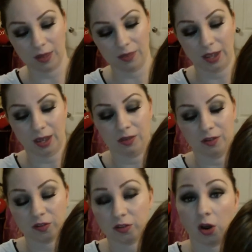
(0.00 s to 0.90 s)
And
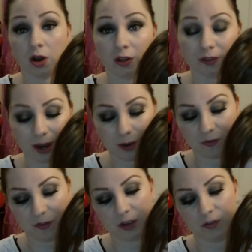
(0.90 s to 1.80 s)
then this is an
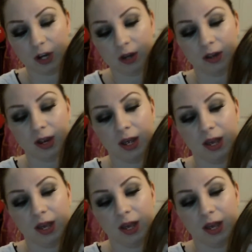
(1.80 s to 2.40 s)
all-time favorite.